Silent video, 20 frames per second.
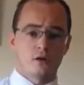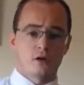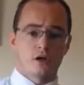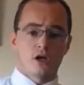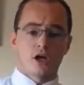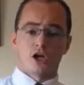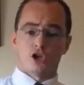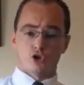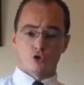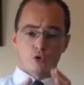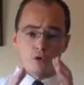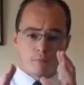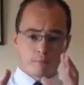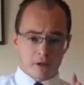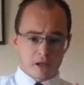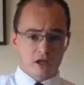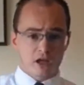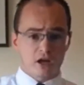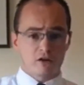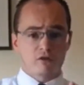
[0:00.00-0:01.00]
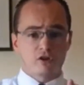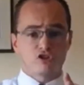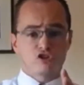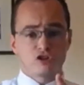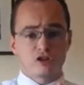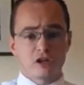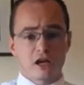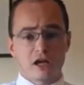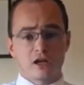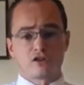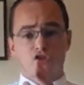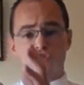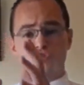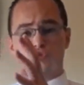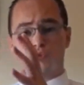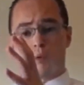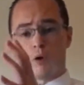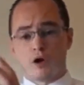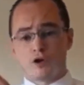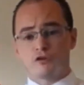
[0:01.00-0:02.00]
And you have been given today this
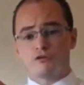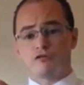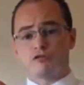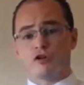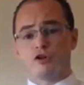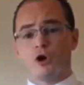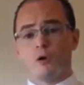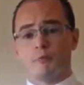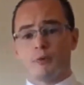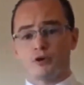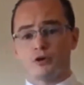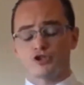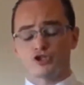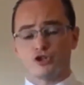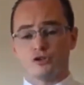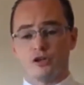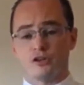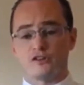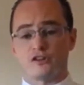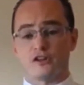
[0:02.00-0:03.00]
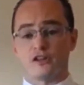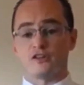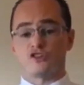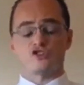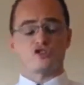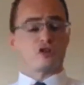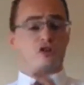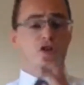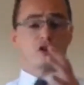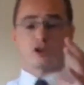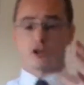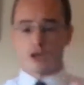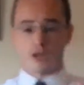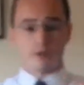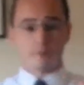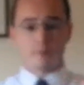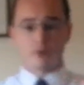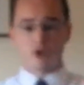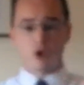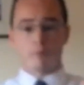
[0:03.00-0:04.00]
wonderful opportunity, this
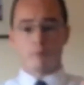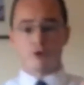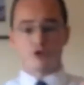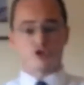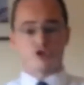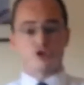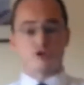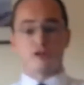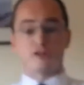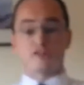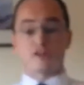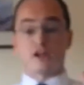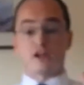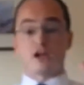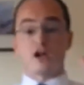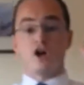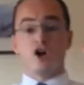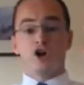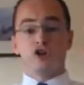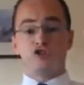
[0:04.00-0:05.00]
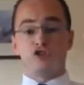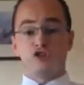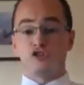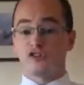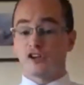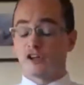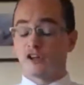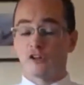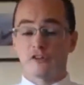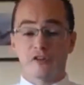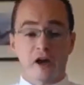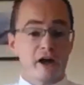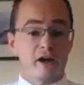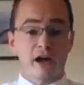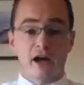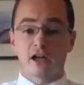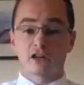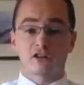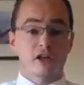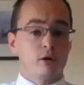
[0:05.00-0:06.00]
incredible opportunity to deal
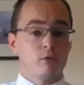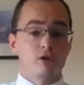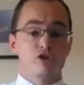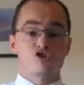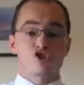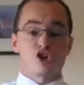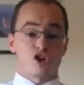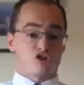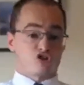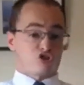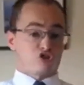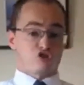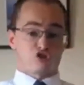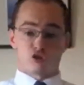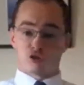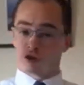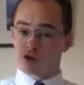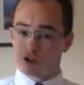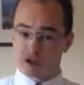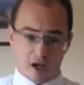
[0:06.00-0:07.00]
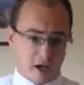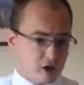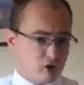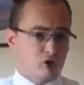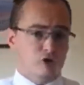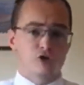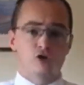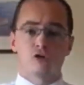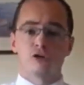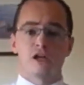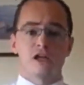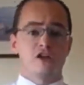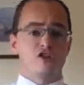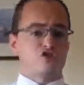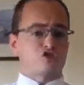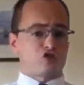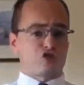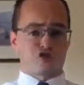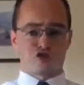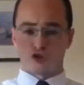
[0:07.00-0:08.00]
directly with Jesus, to get on your
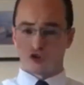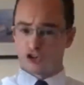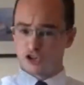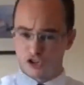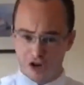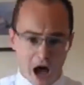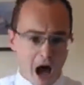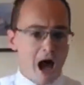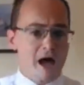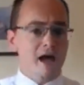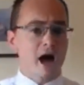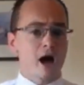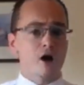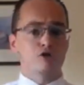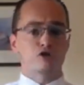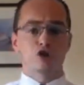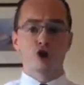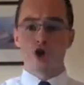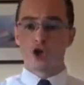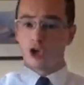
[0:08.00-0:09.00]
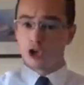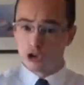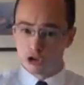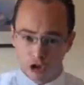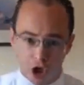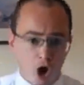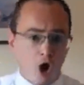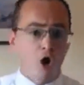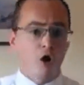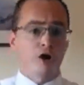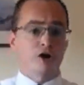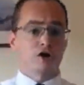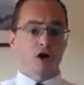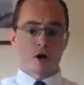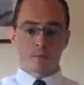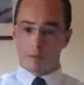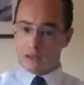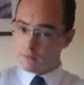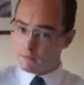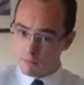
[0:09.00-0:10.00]
knees and to cry out, "Lord,
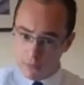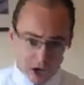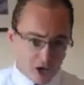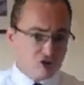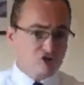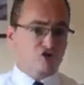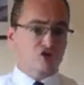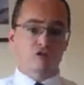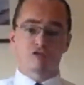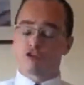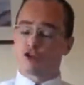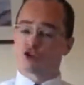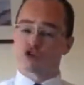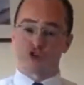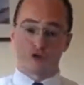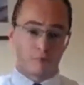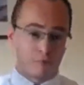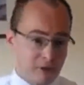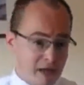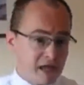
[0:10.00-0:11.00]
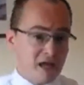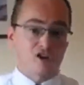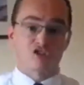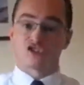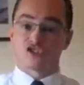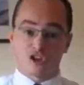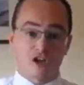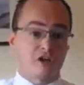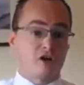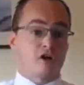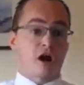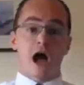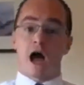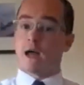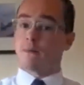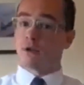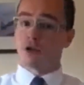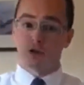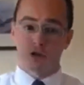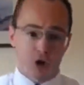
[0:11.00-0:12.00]
be merciful to me, a sinner. I
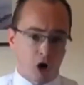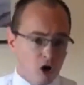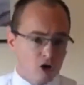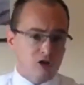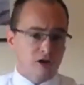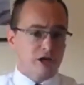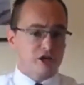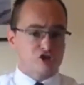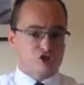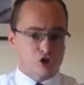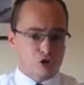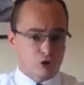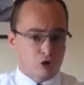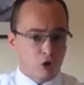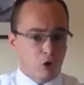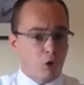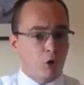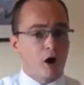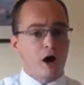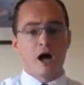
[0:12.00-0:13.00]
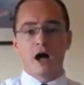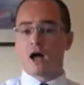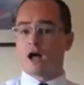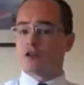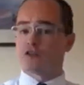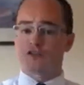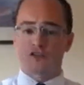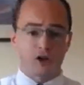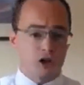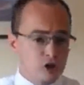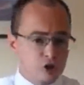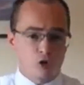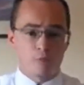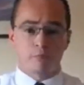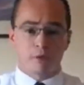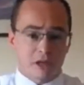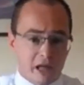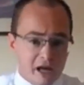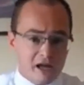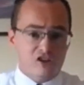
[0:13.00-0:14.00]
will not let you go until you
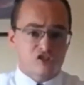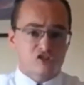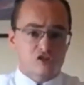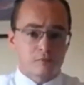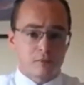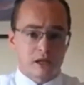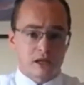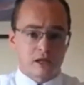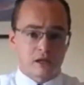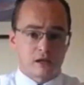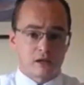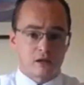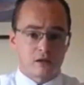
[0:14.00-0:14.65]
bless me."